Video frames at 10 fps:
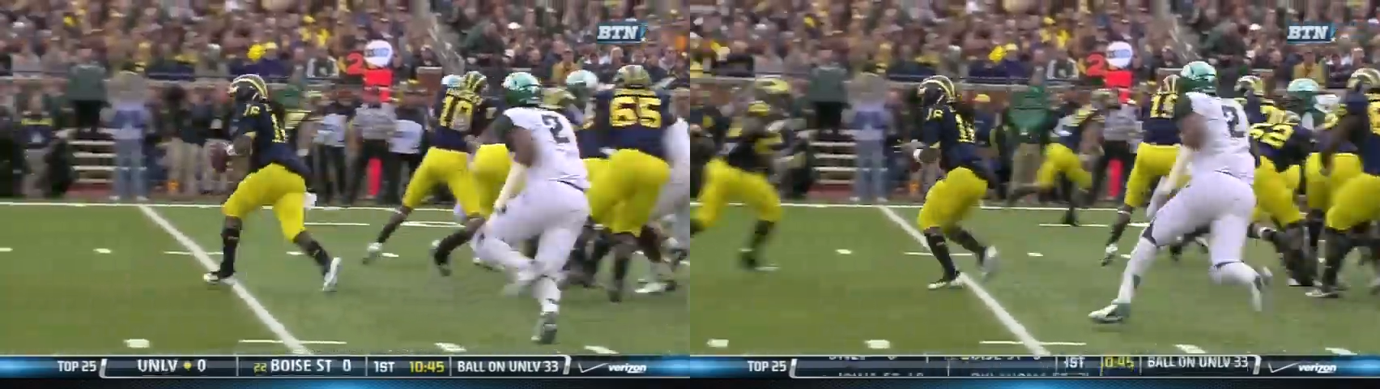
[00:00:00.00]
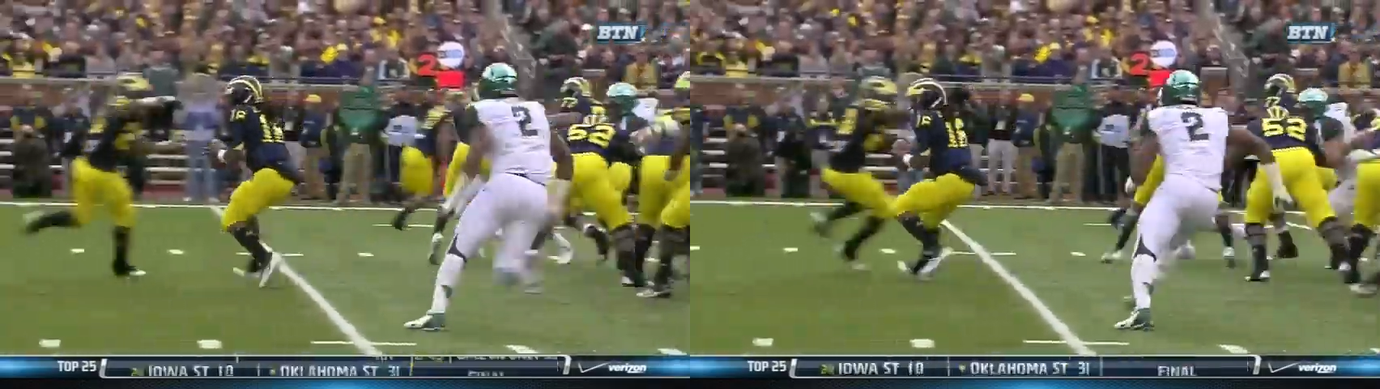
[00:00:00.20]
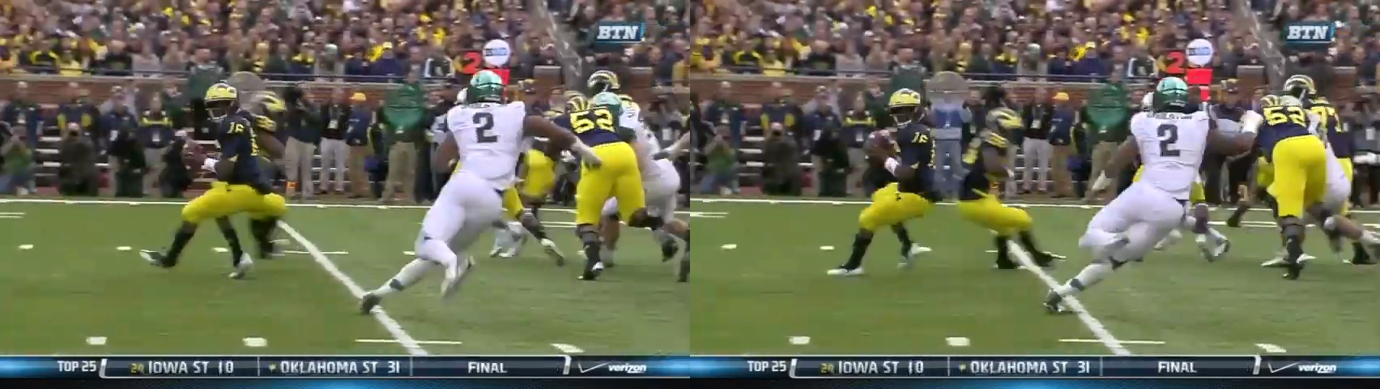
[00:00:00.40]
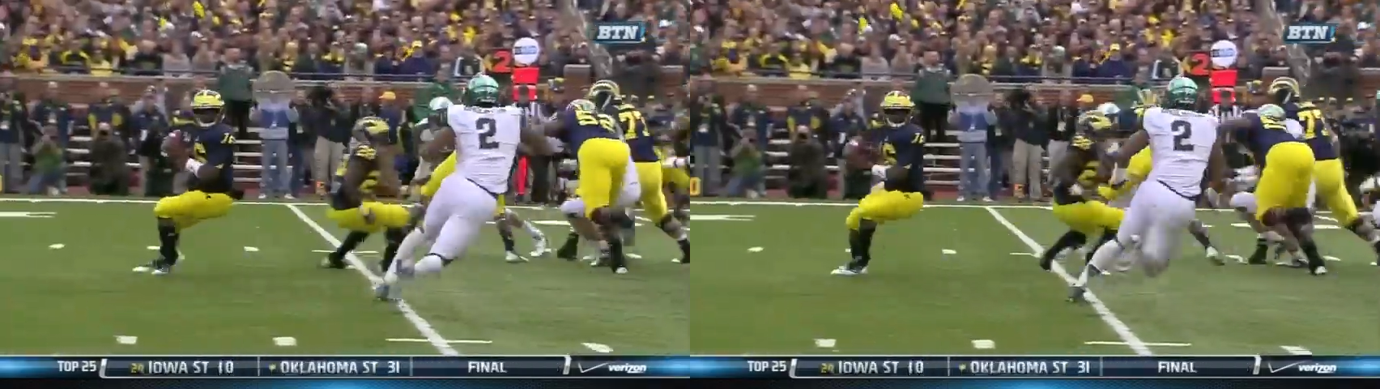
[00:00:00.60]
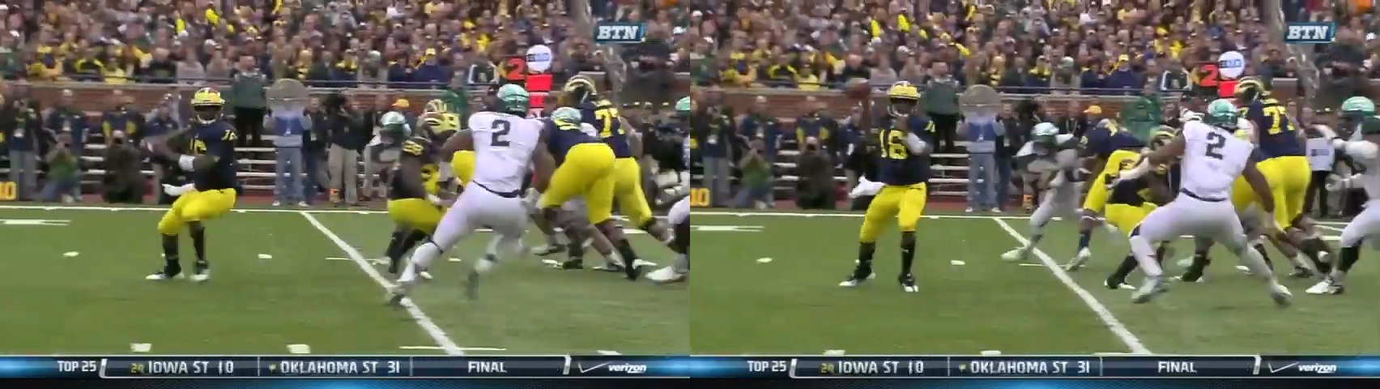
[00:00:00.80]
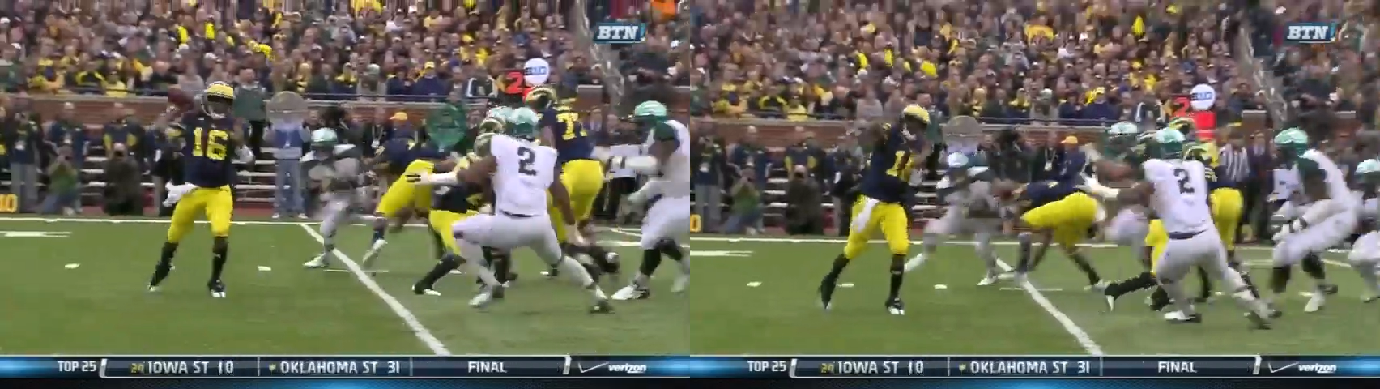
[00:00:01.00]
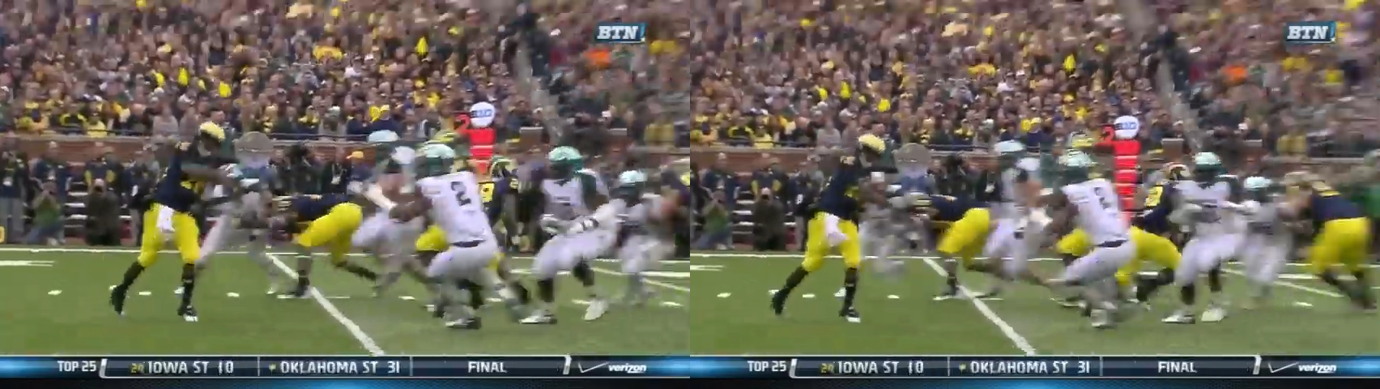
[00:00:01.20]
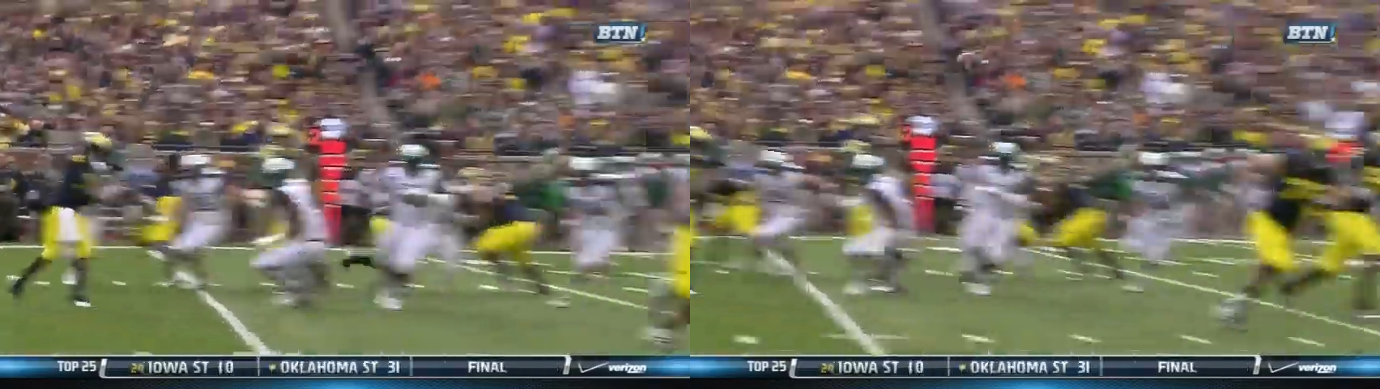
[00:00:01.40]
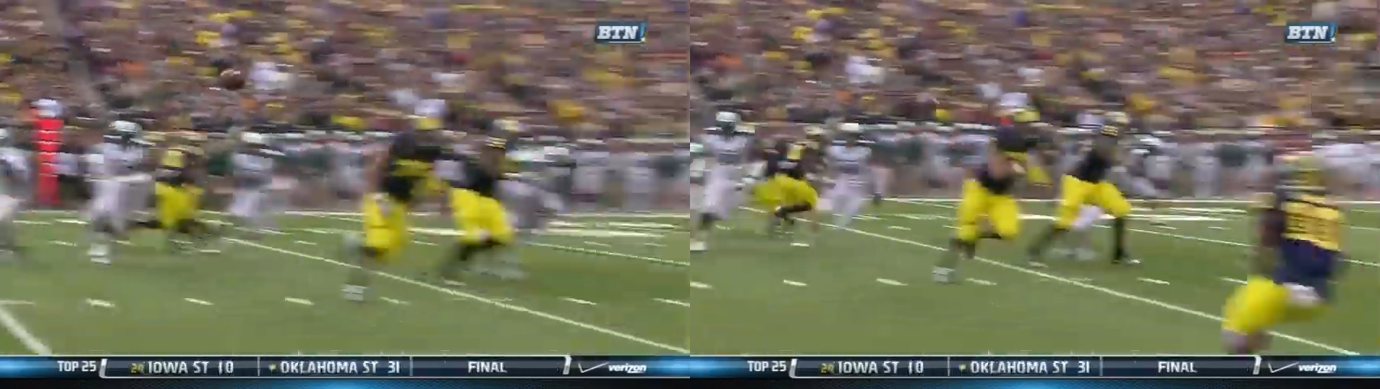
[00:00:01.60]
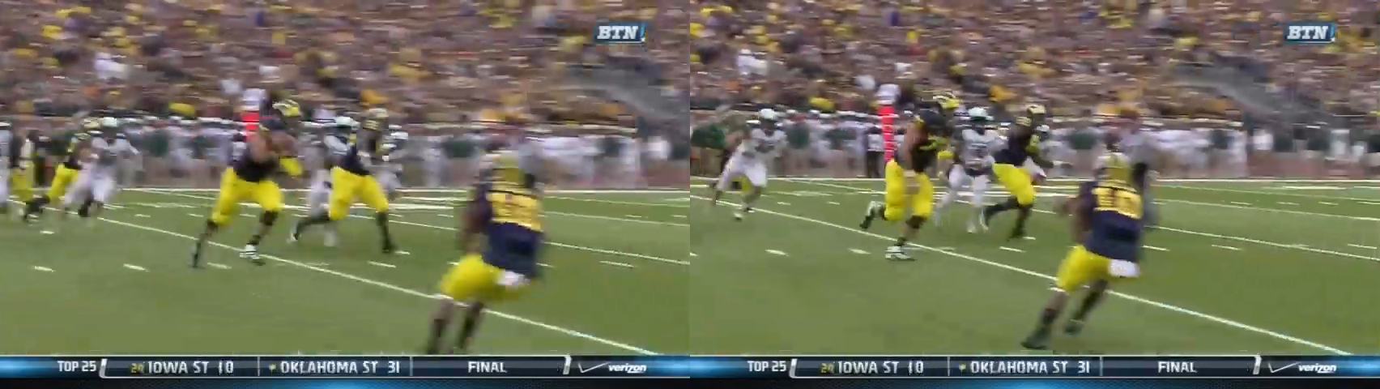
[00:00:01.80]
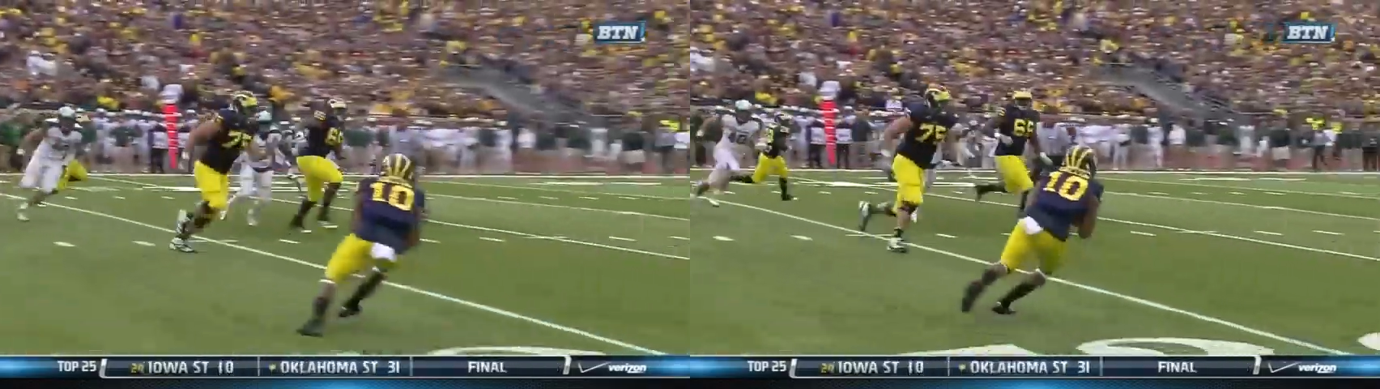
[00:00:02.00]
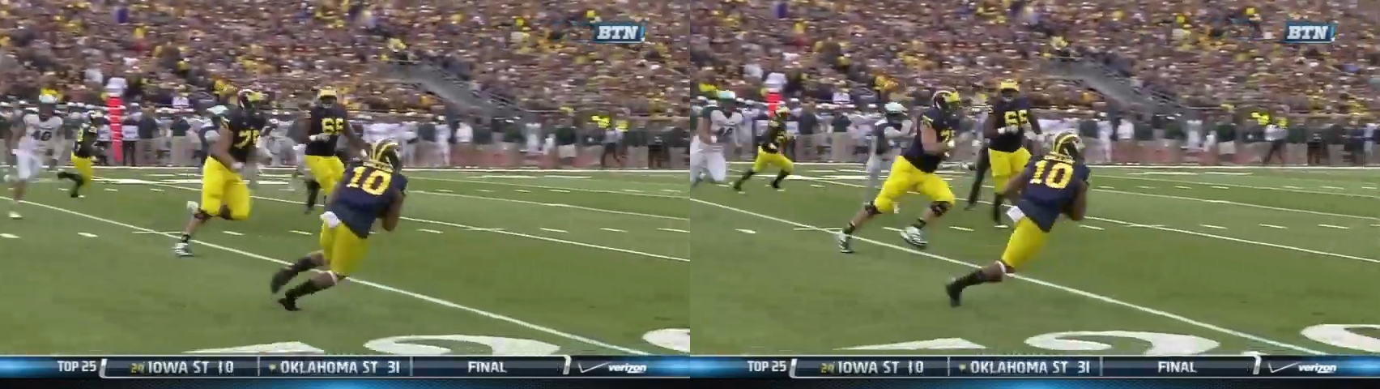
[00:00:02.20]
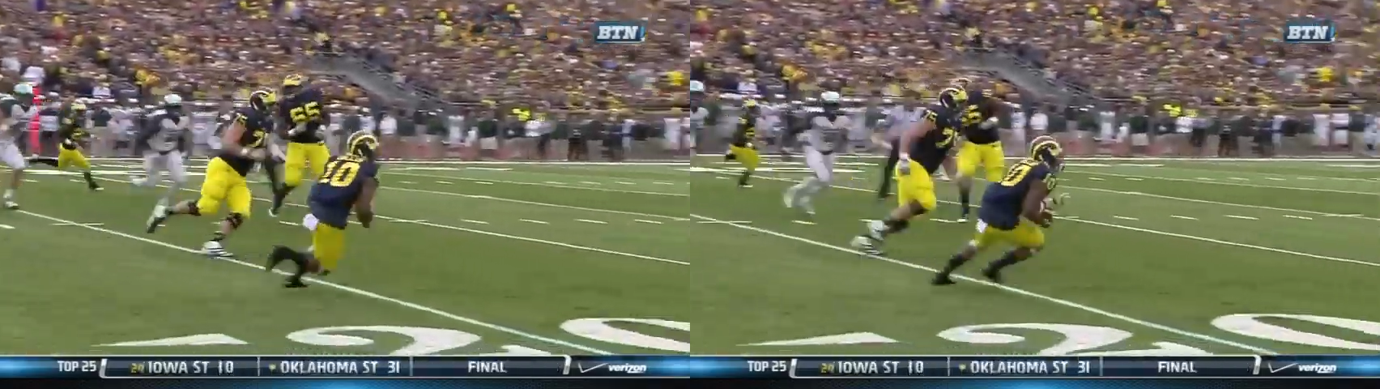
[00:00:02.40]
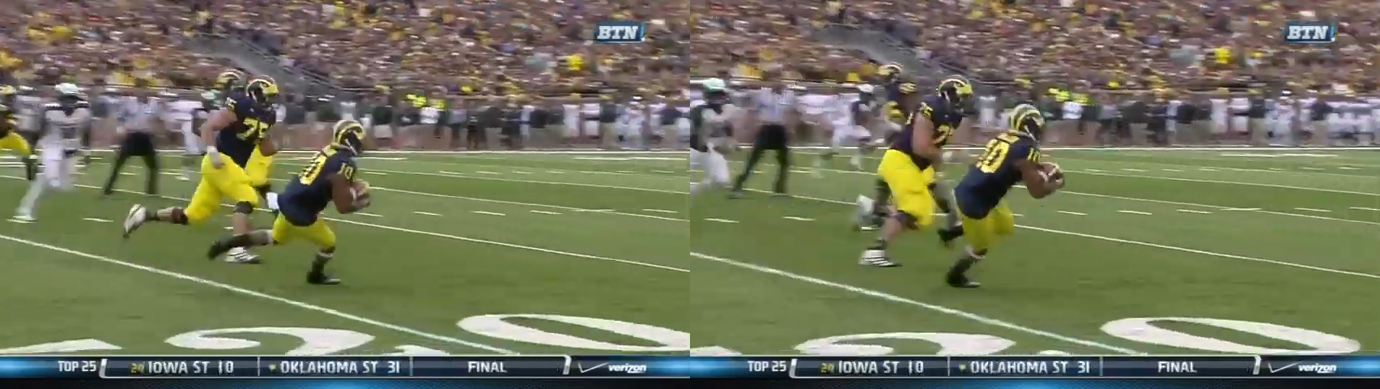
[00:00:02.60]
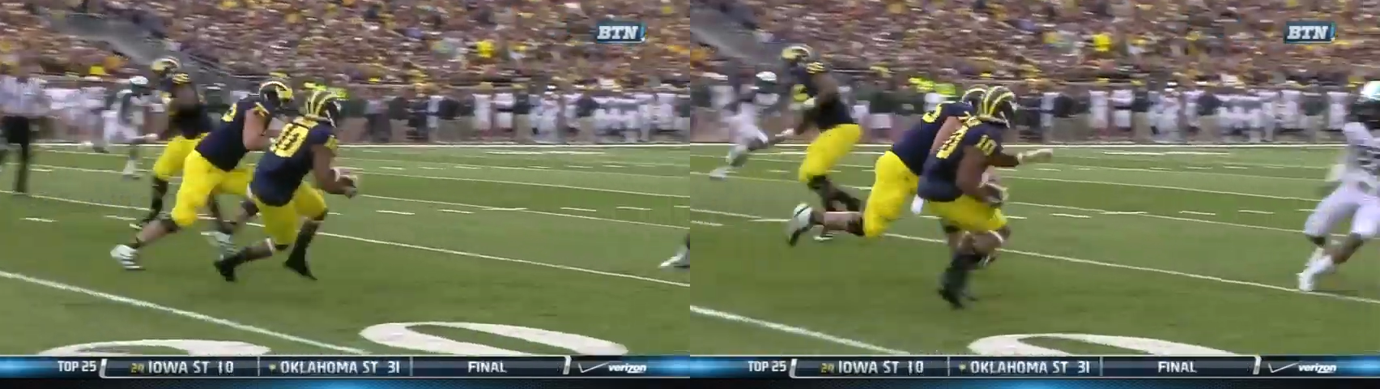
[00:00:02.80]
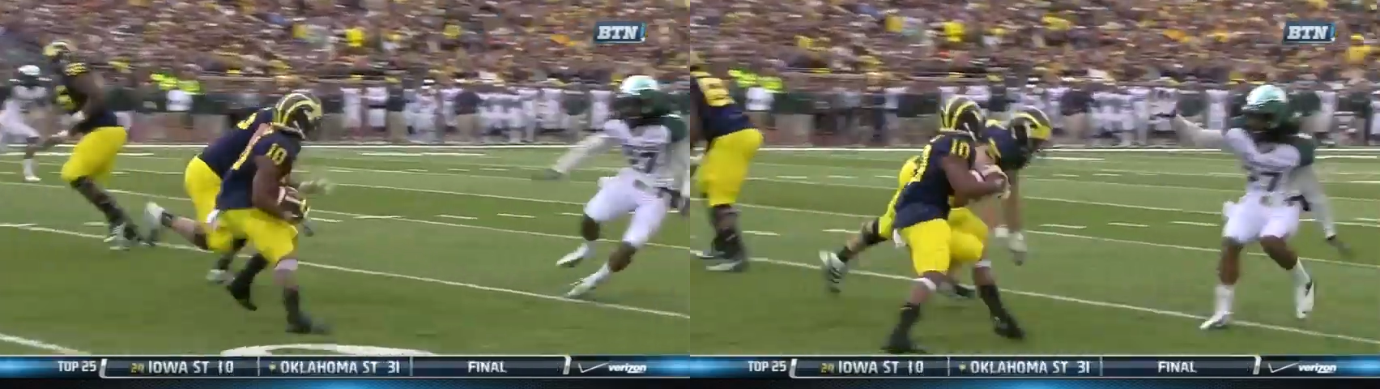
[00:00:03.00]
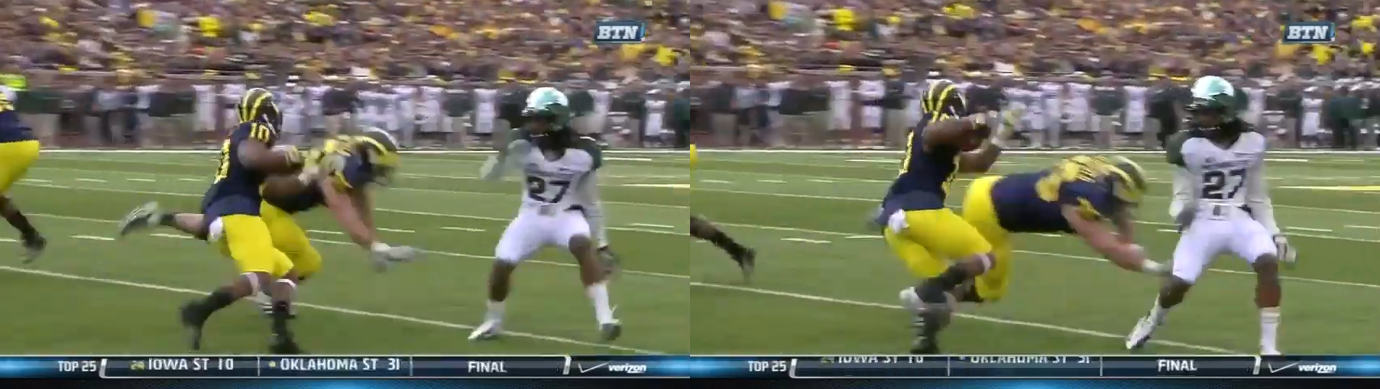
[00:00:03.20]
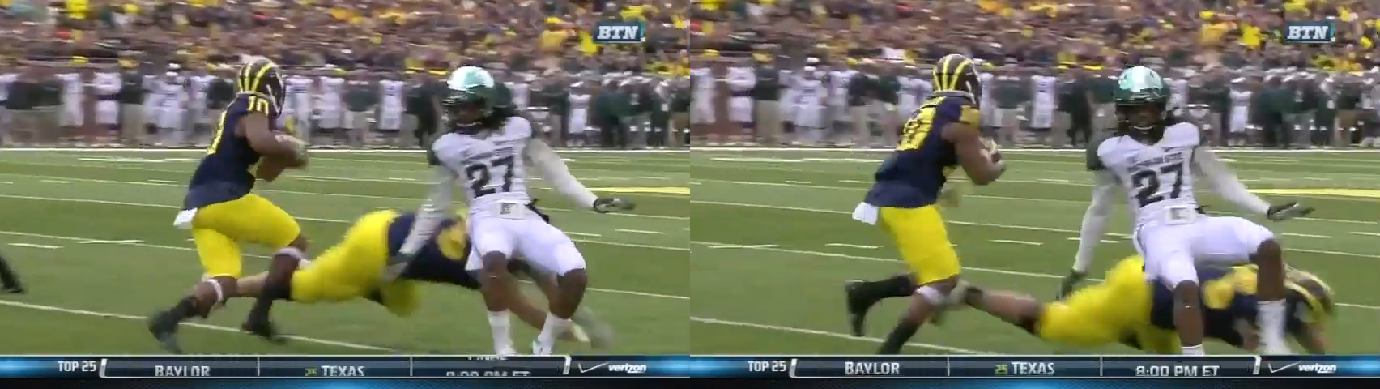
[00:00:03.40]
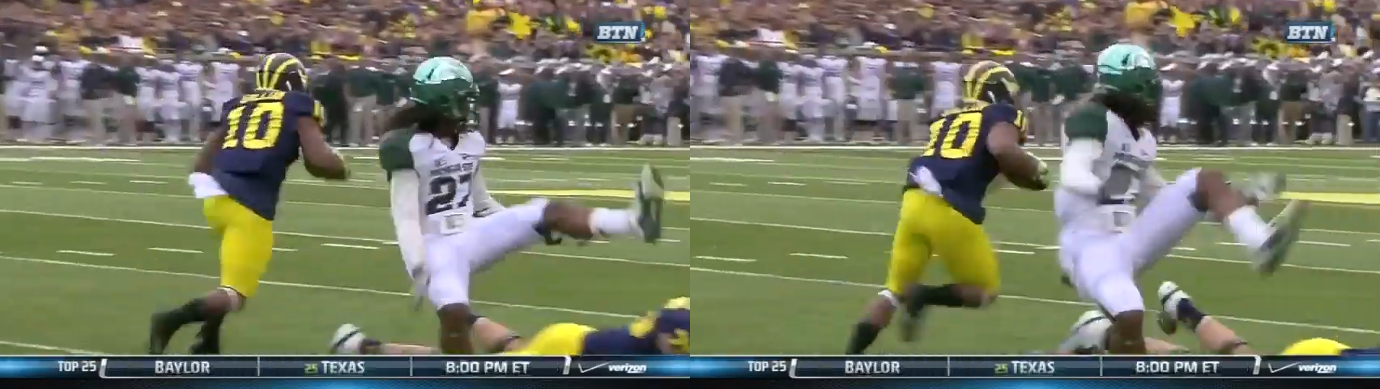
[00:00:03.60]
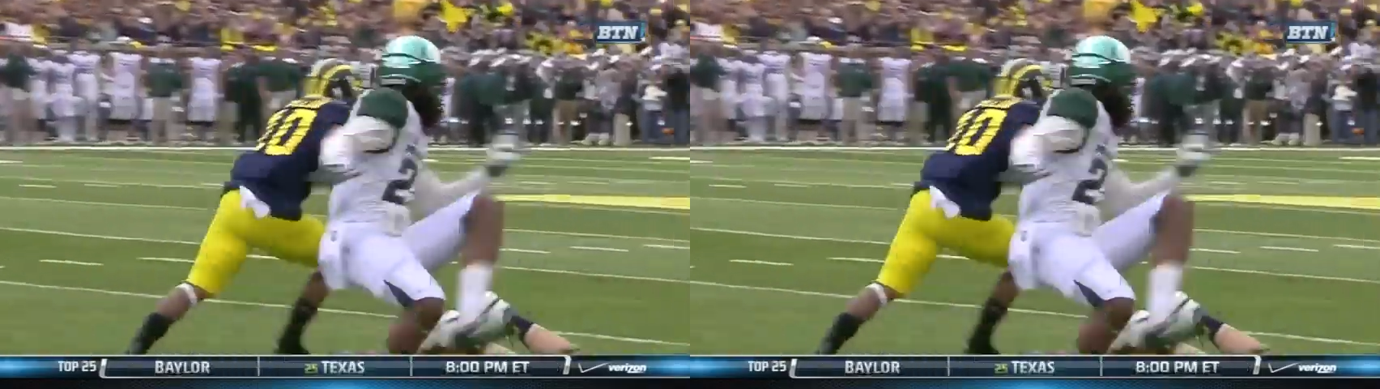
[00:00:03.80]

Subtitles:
Nobody's mouth can be seen.